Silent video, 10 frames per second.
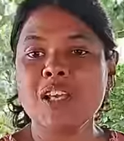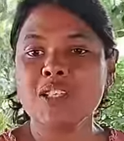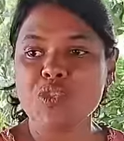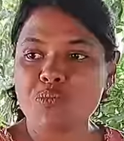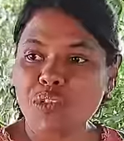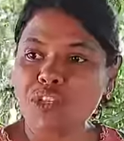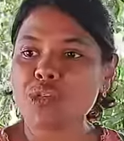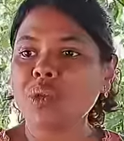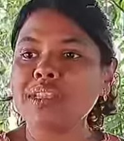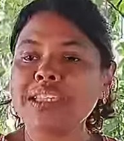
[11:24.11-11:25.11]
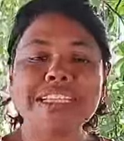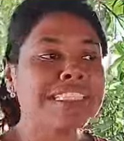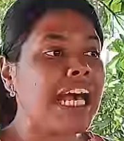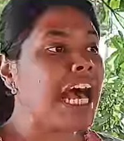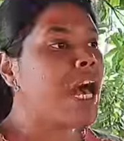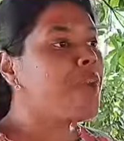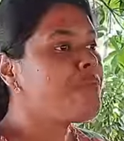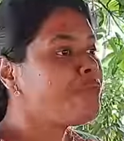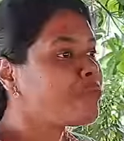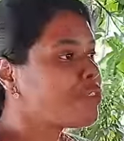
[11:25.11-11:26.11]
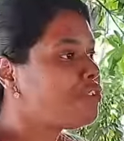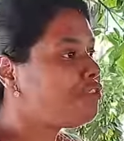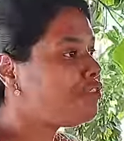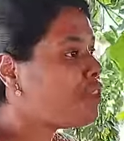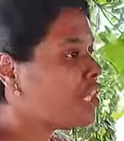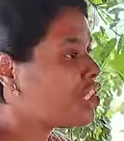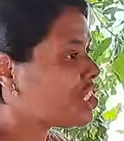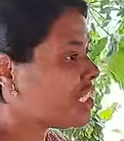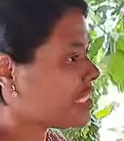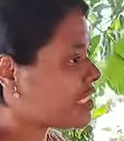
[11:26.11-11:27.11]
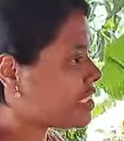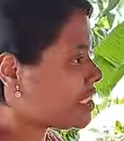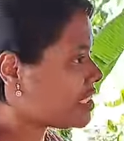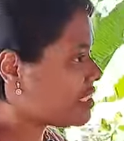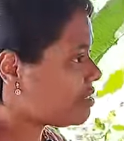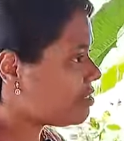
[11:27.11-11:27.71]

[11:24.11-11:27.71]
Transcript: spiritual things are foolishness.